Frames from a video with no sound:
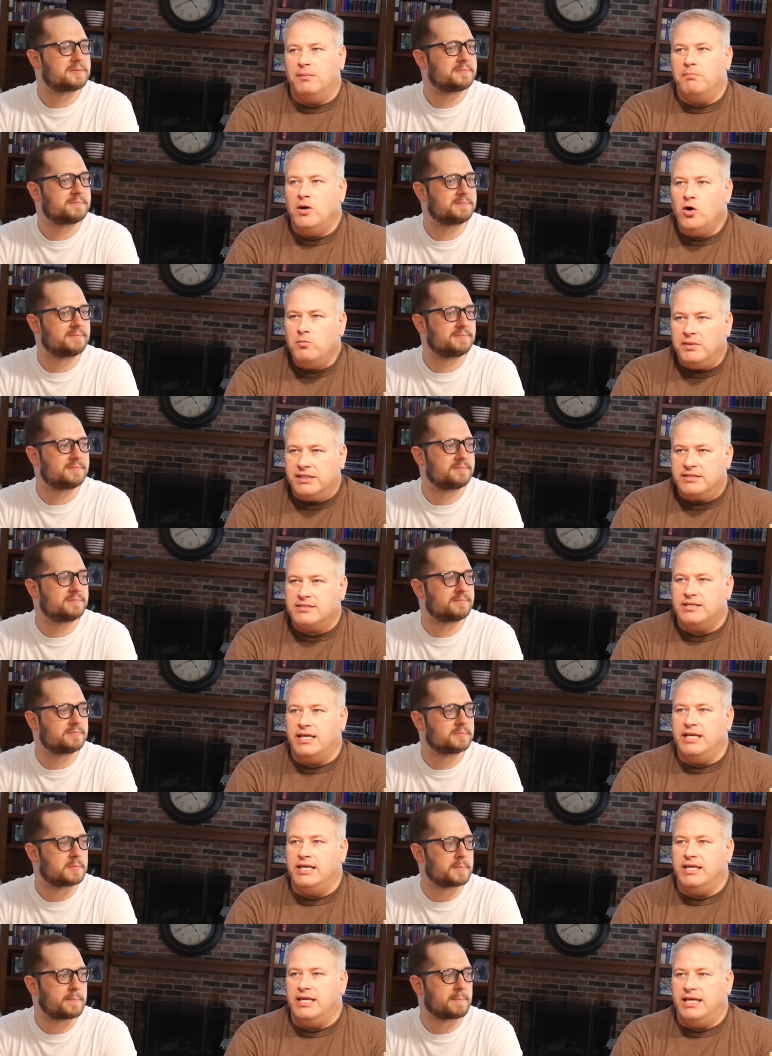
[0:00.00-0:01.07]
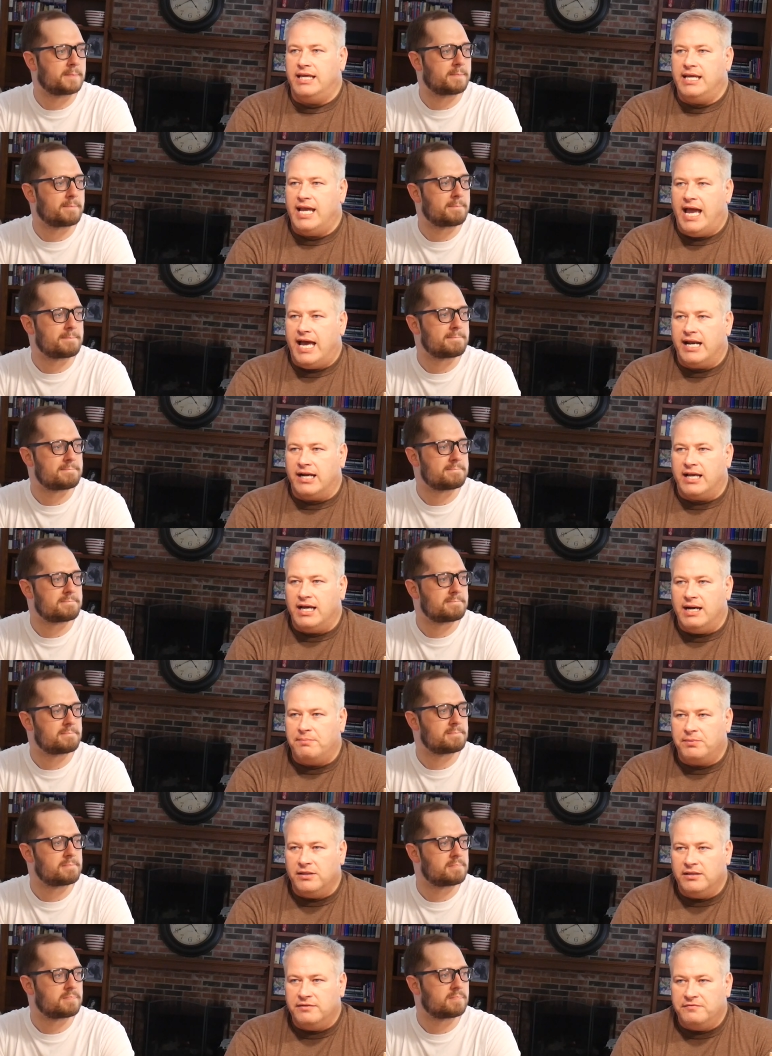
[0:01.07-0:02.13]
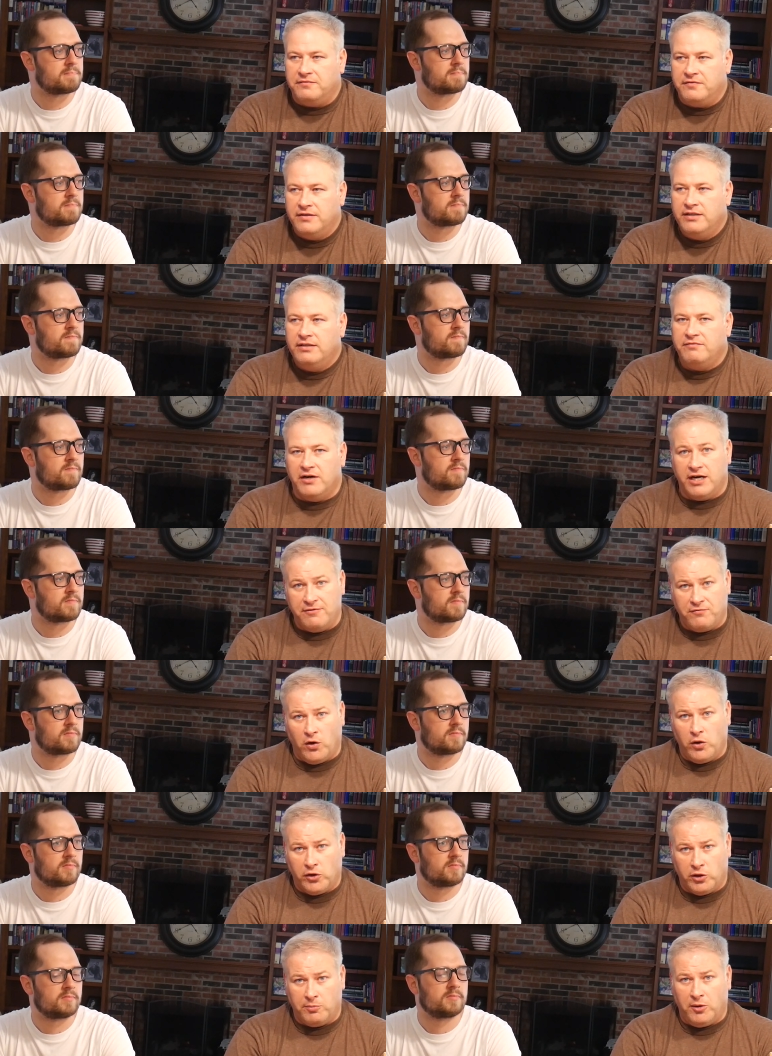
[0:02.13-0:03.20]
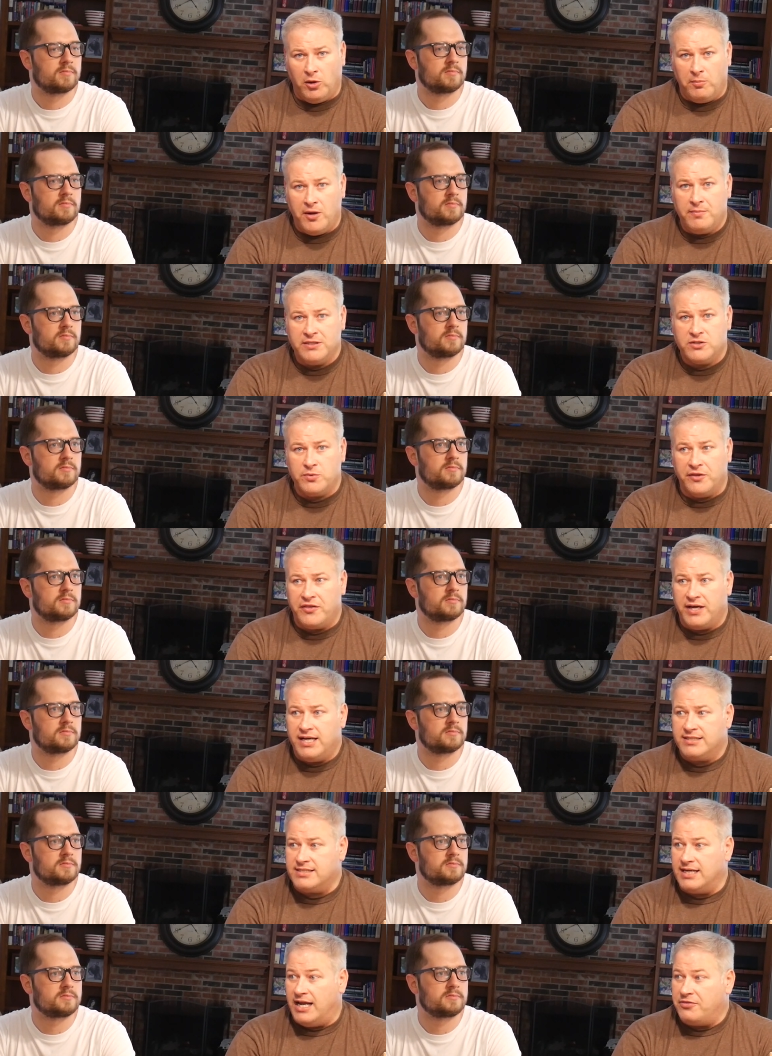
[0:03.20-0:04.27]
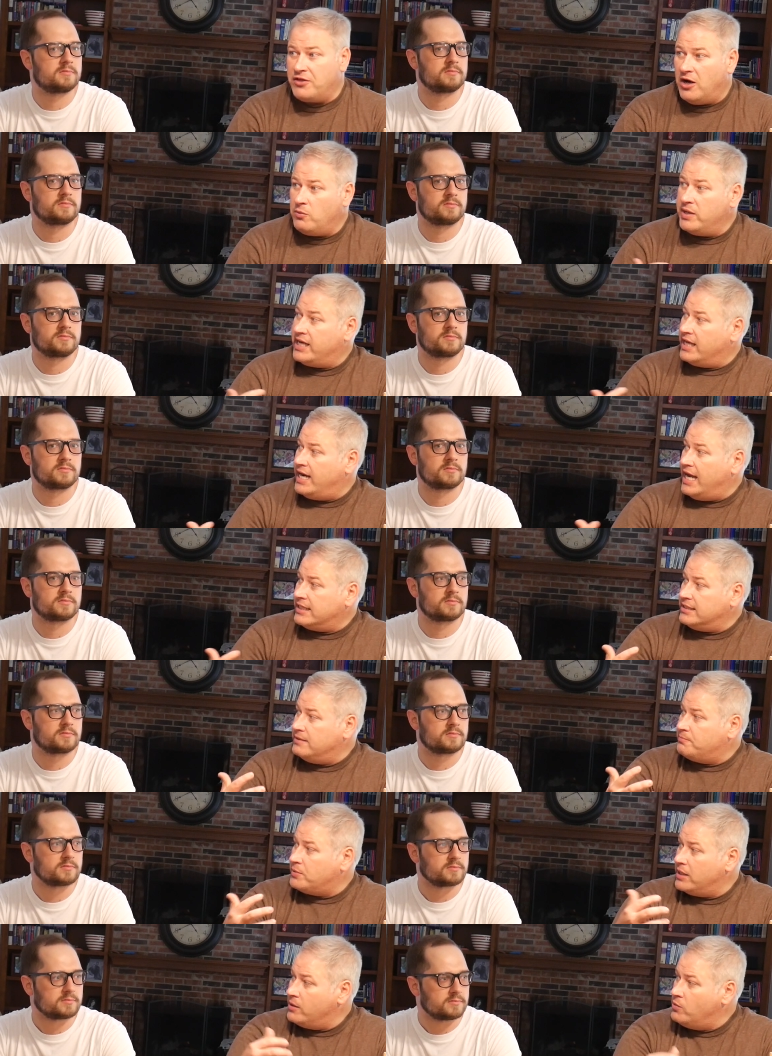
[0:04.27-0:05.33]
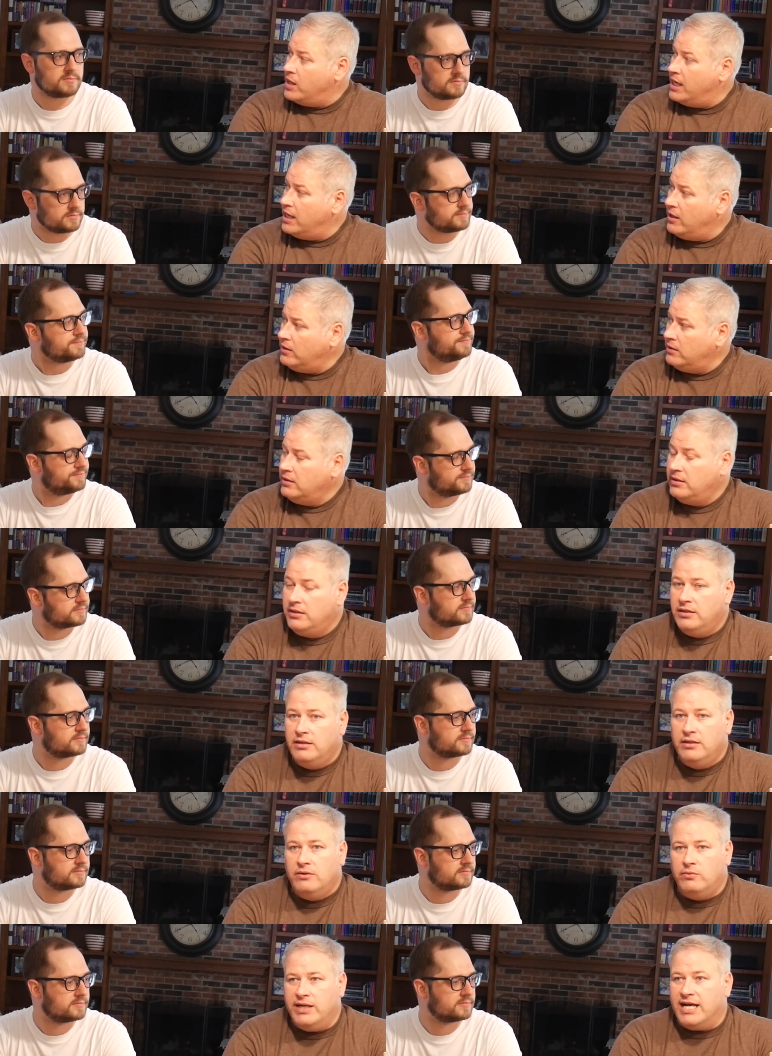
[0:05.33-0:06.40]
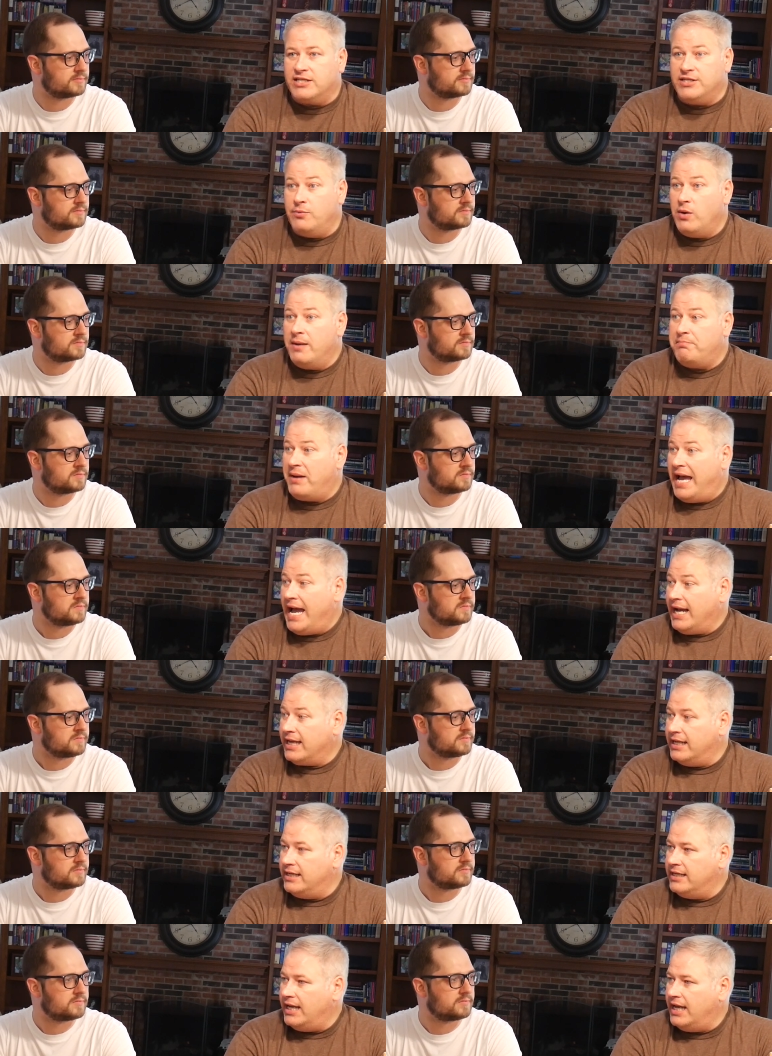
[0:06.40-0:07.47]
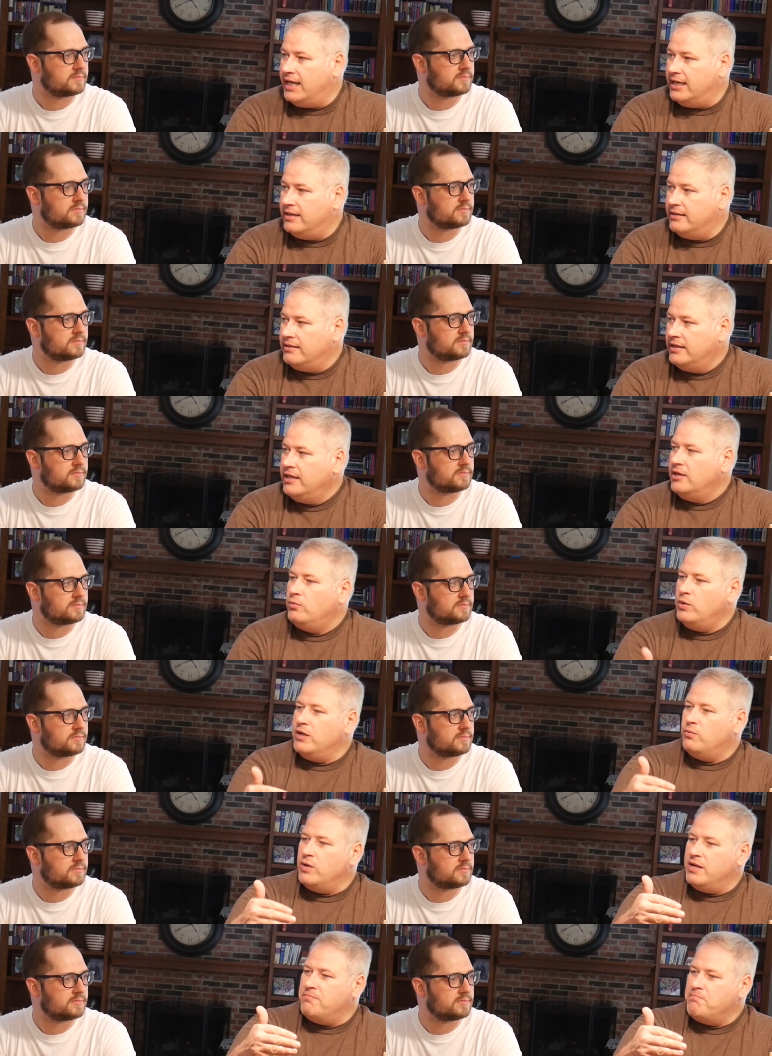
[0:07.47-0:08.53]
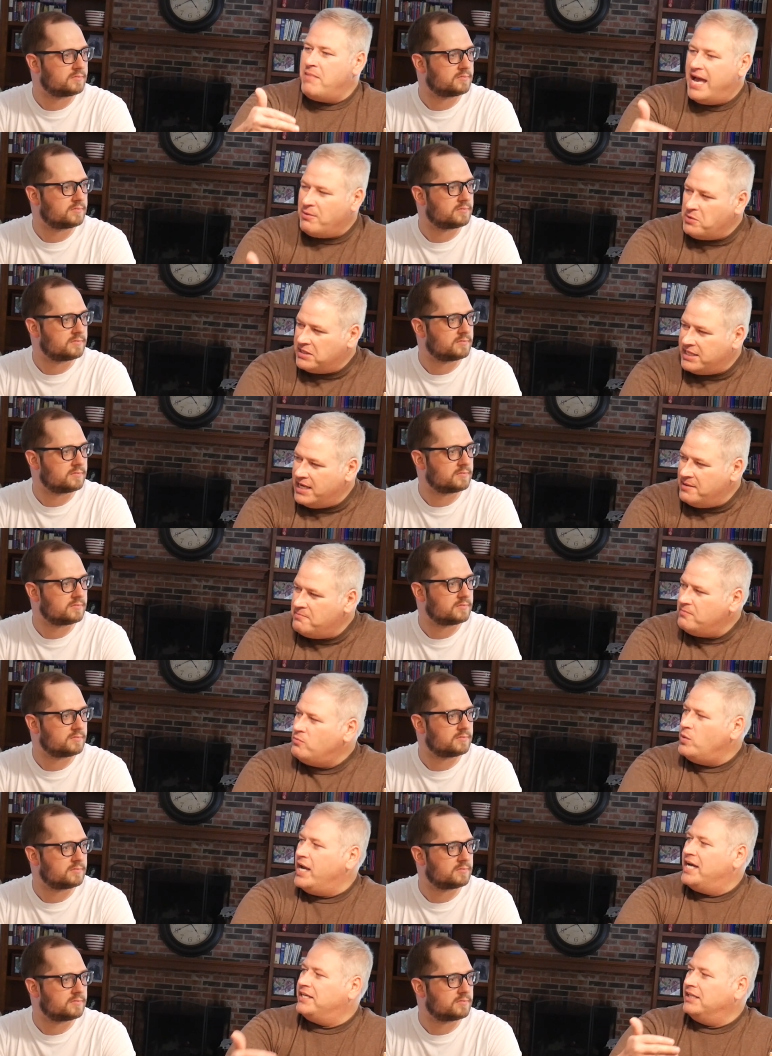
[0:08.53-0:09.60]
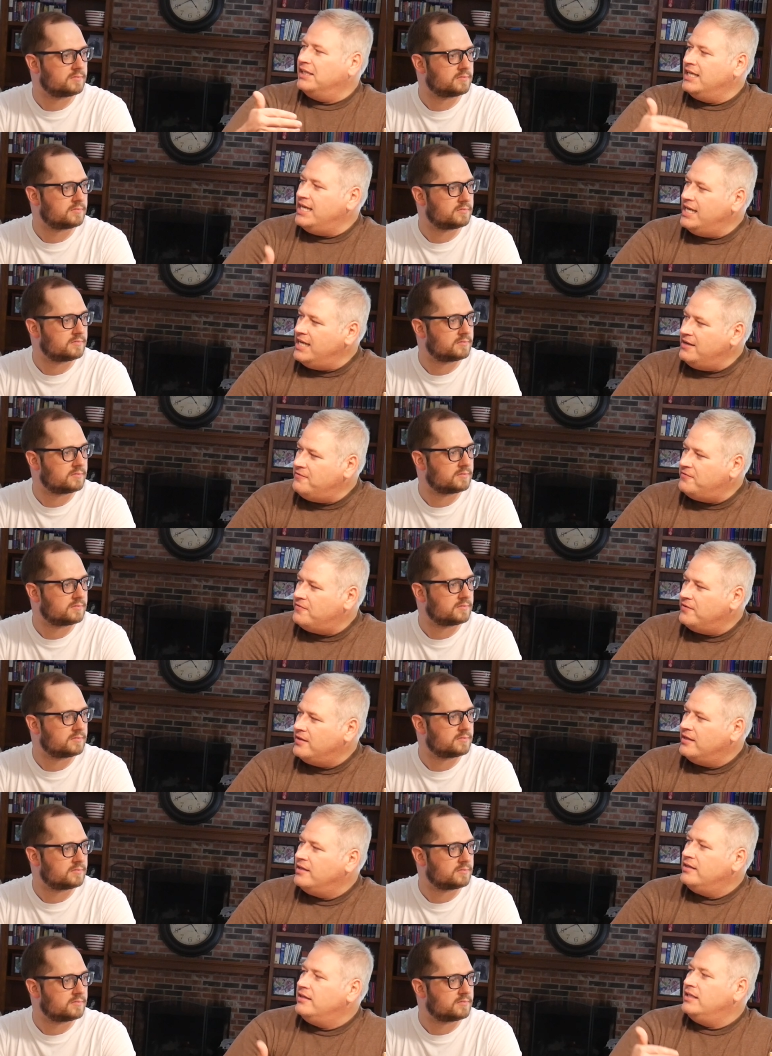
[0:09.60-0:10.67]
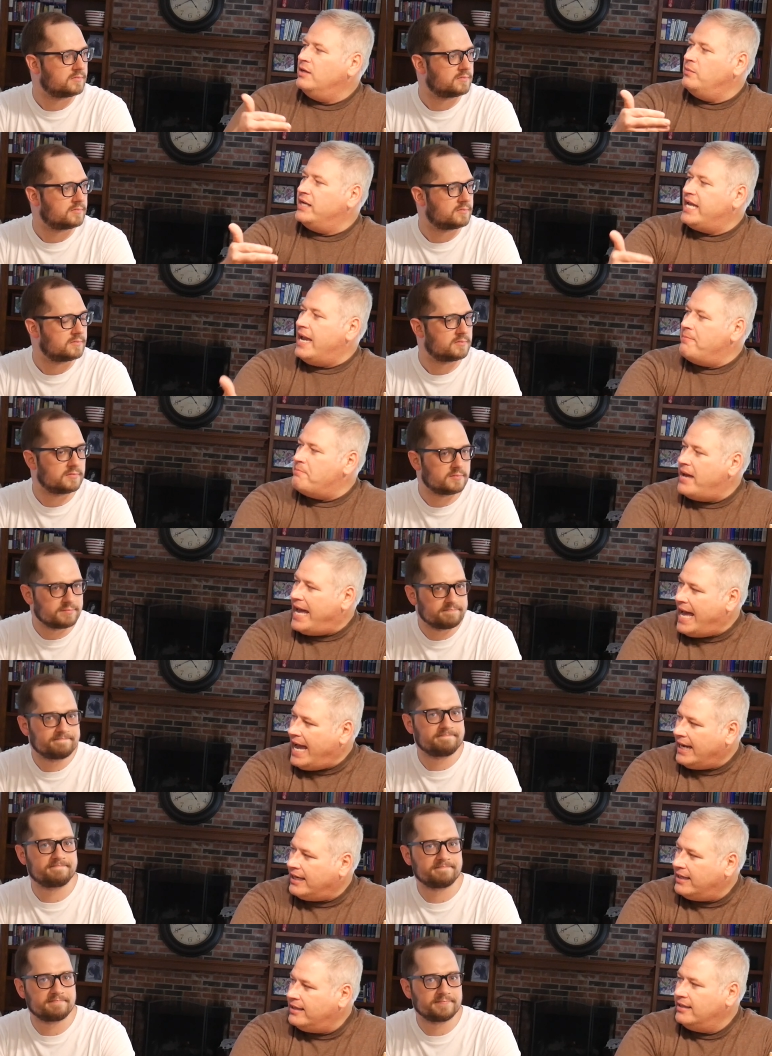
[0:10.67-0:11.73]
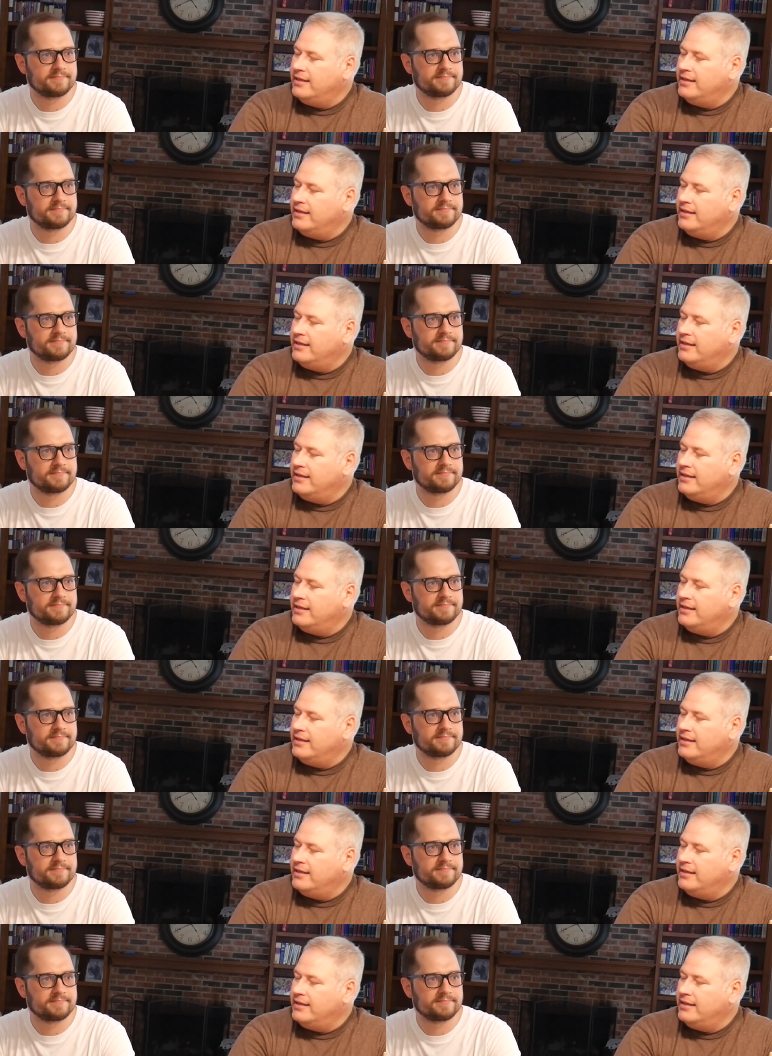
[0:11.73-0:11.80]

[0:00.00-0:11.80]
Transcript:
Speaker 1: of moments. He he had a couple of very vulnerable moments with us, and I thought we connected pretty well. We actually went back and and we we met with him. We had to leave then we came back.